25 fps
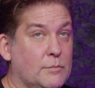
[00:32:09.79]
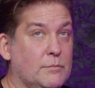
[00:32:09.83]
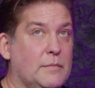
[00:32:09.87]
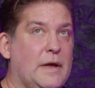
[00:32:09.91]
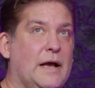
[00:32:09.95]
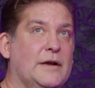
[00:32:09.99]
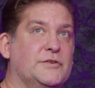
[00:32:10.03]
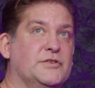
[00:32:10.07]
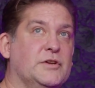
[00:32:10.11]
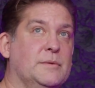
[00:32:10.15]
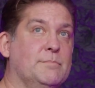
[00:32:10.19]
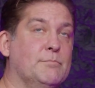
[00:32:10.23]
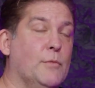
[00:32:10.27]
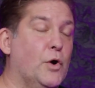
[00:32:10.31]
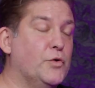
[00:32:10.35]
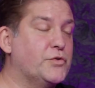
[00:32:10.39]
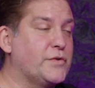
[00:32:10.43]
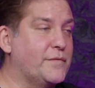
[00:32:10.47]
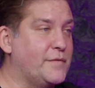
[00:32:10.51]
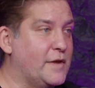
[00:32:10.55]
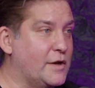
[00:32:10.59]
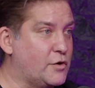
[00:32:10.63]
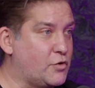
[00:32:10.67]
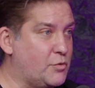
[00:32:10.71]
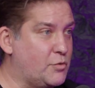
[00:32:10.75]
actually, most
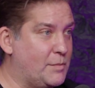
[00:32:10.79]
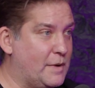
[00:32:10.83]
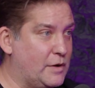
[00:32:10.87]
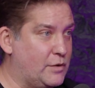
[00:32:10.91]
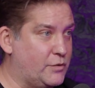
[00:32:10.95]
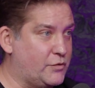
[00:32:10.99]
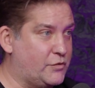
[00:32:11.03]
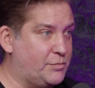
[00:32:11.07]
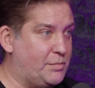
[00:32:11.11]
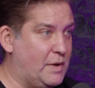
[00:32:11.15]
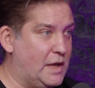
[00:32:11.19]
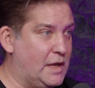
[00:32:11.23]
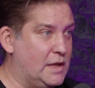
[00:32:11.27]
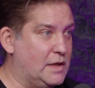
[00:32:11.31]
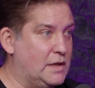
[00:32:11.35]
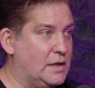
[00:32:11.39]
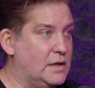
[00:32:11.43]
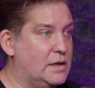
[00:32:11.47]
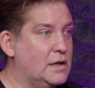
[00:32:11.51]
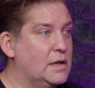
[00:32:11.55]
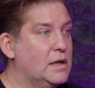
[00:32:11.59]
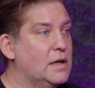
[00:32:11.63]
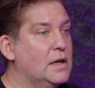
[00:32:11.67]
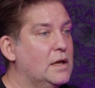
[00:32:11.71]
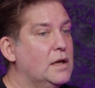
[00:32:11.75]
of the incremental spend